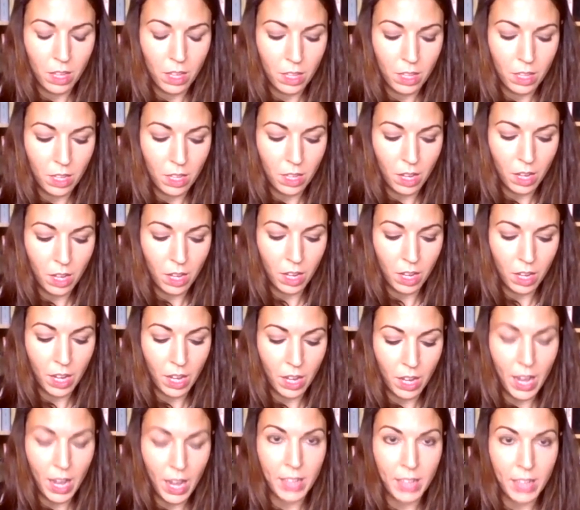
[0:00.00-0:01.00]

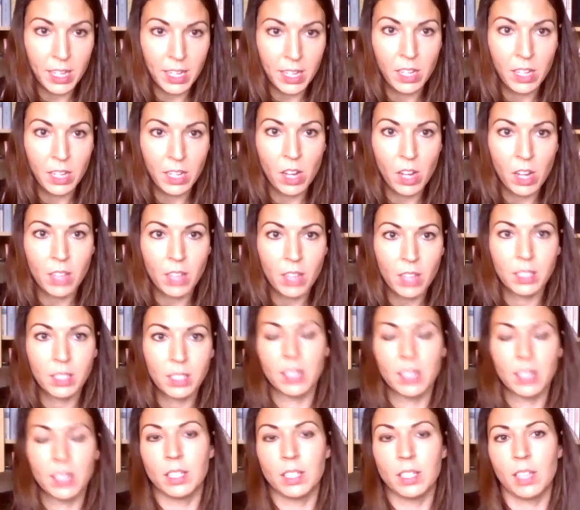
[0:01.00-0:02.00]
adding nuts and
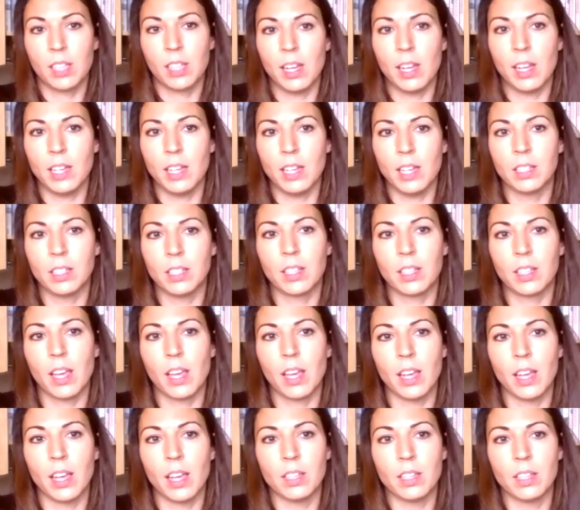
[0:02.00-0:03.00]
seeds
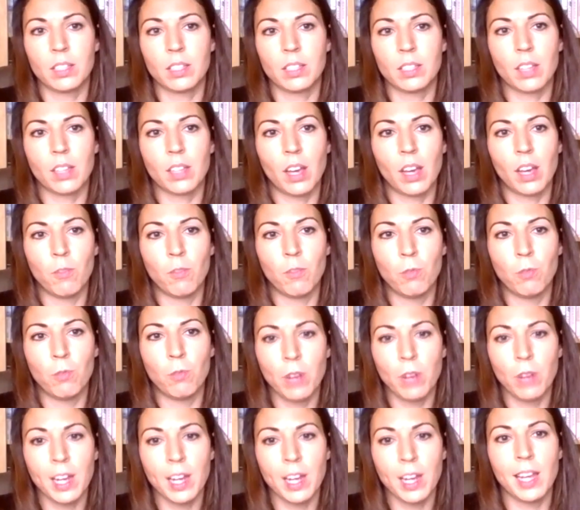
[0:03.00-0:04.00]
is a
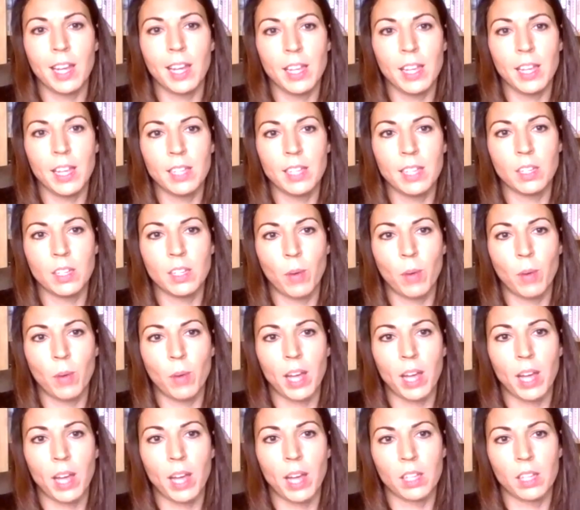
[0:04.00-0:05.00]
really easy way
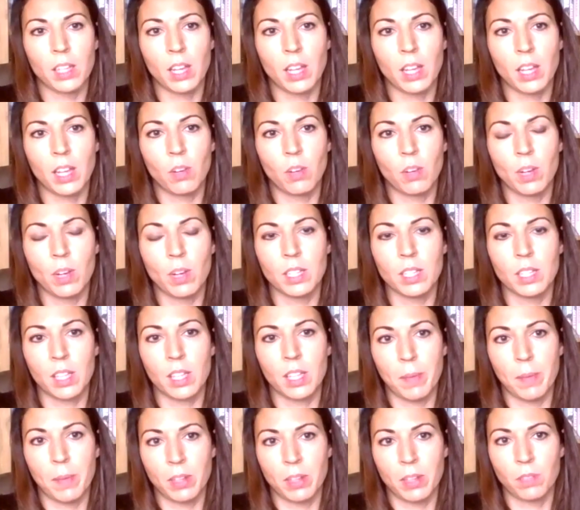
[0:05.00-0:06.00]
to increase the
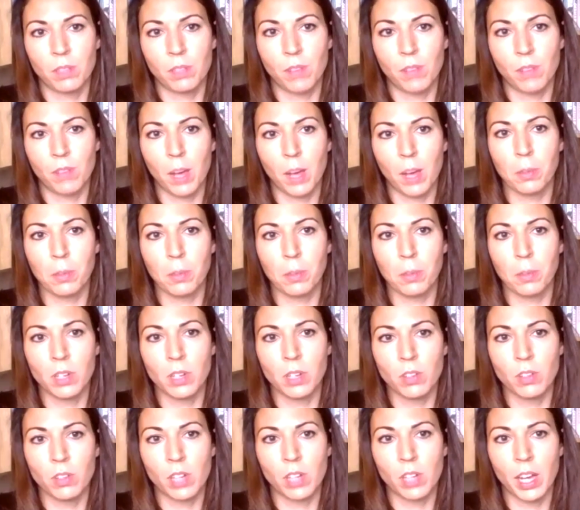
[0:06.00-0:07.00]
amount of fiber in your
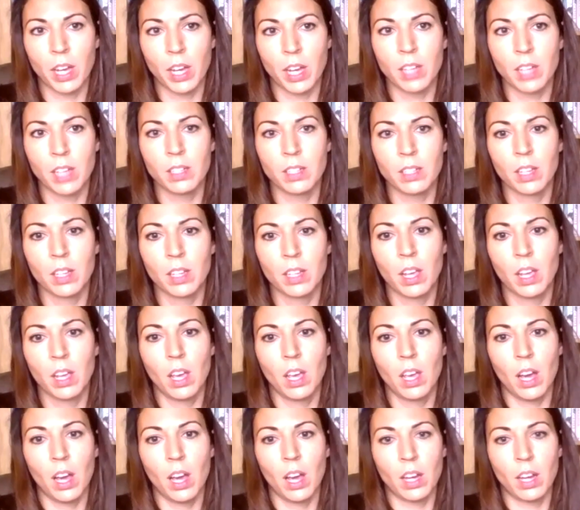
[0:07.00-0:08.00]
diet.
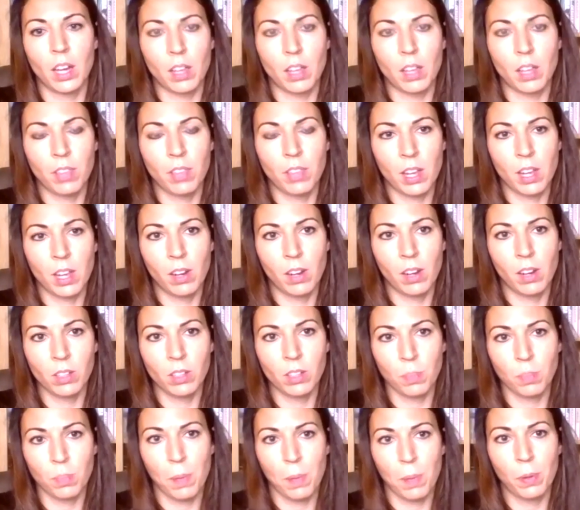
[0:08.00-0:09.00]
And I think a lot of
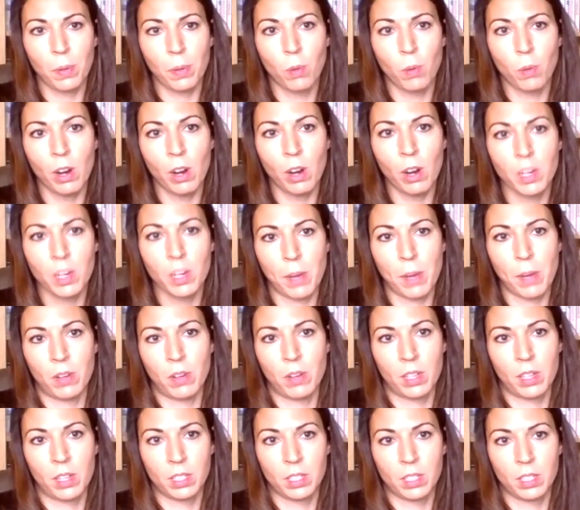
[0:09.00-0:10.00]
people are worried about
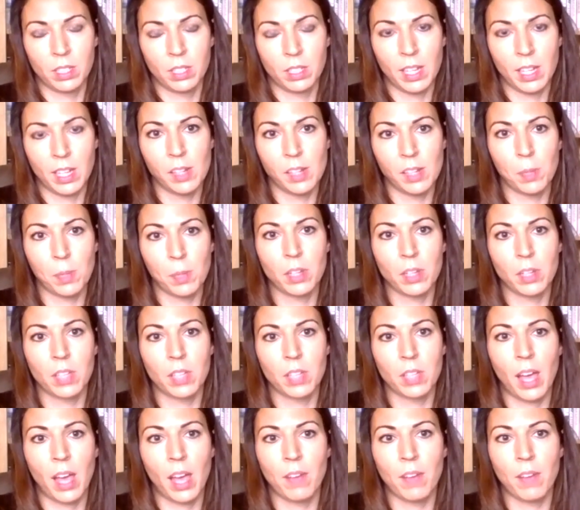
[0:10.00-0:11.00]
nuts and seeds because they
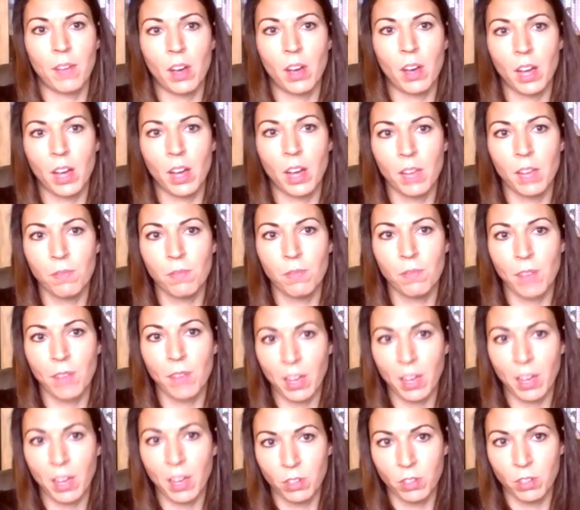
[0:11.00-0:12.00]
have a high fat
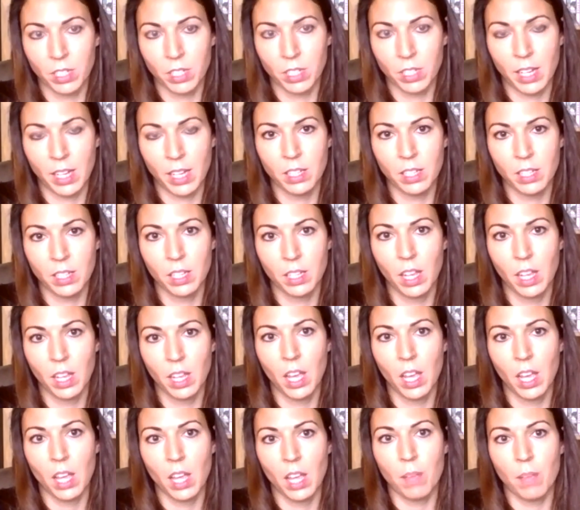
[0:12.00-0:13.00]
content.
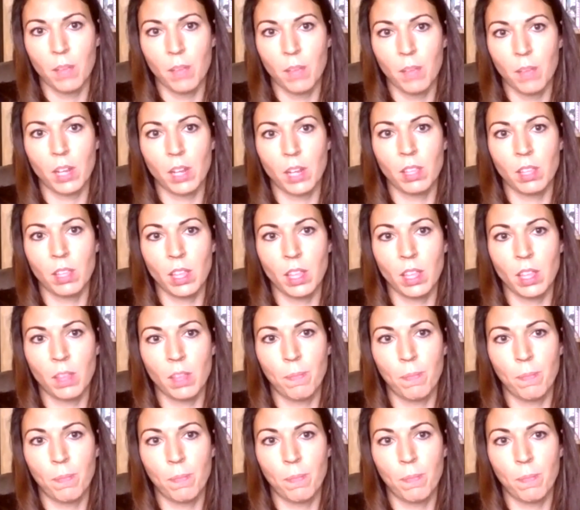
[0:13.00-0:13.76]
But I think the